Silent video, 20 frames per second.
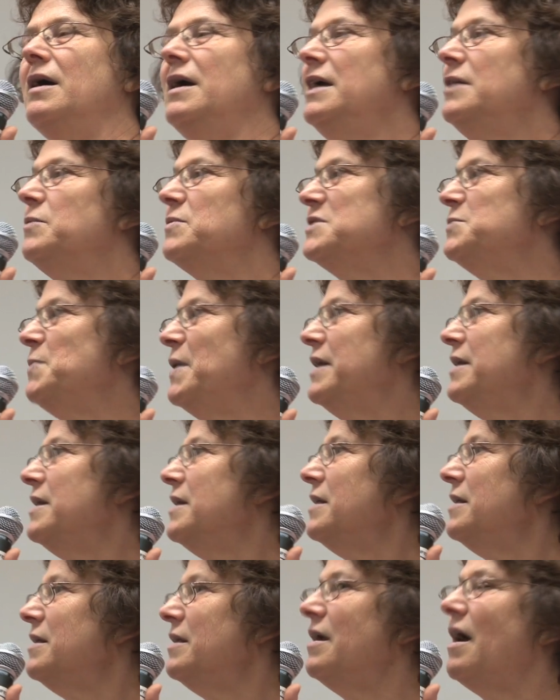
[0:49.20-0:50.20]
It was
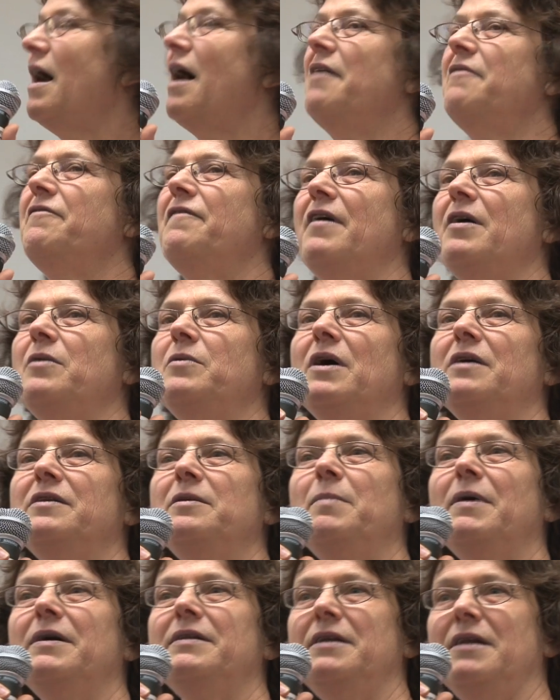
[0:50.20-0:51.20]
when I found out
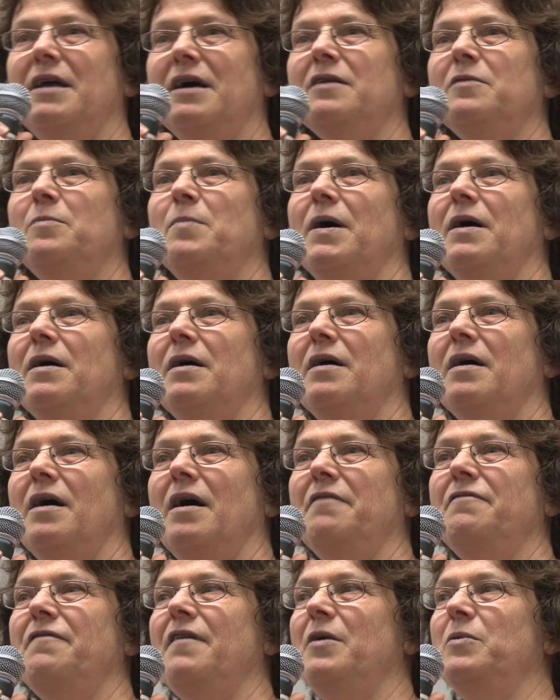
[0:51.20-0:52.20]
about the Nakba,
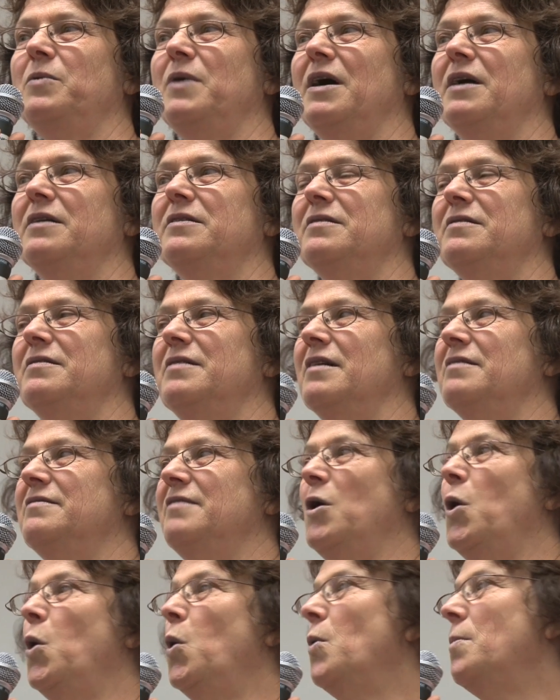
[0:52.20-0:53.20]
I found out that
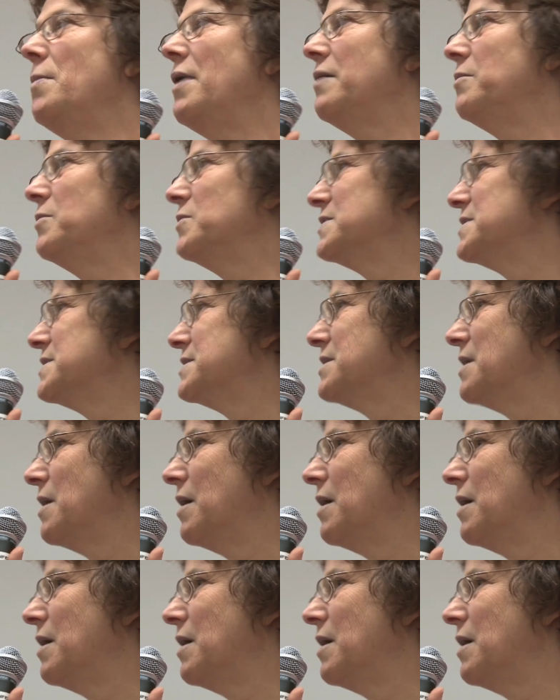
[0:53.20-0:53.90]
the home I was